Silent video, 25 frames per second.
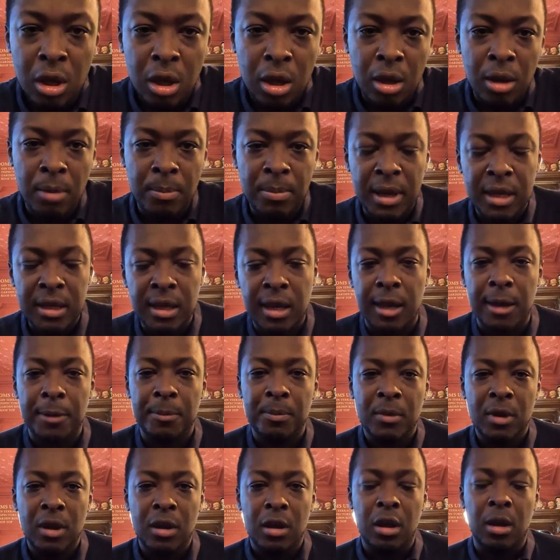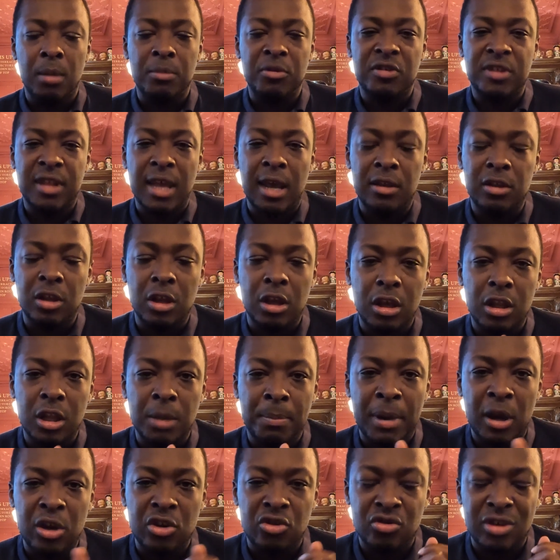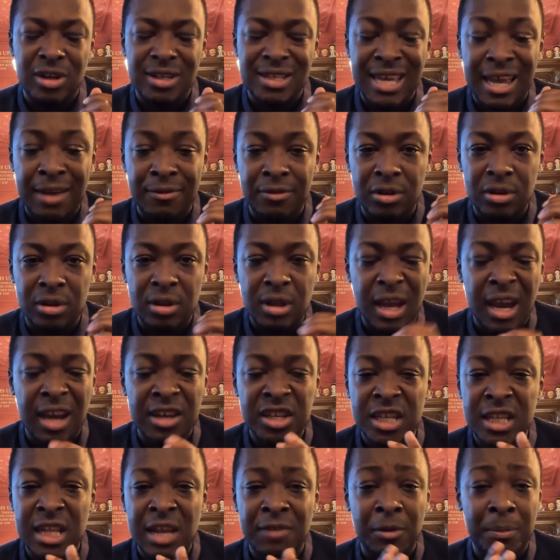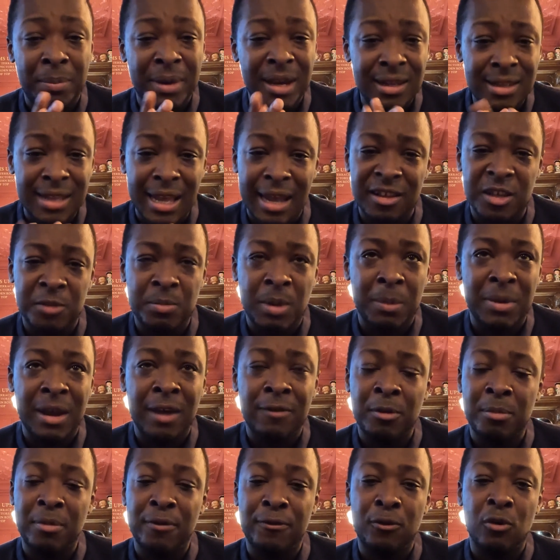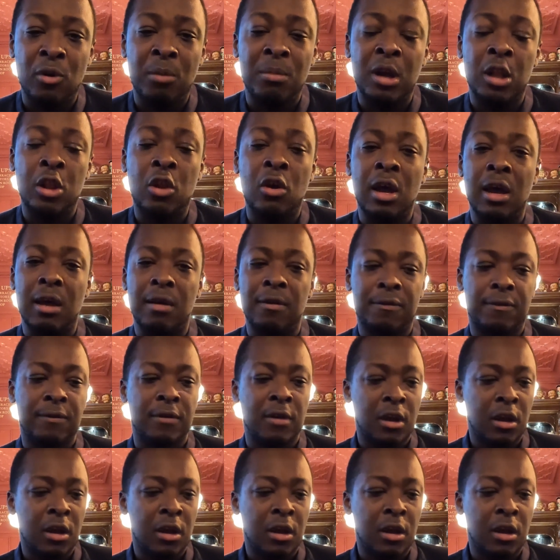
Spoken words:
But yeah, just down the Bow Street Tavern. Actually never been down to this pub ever before in my life.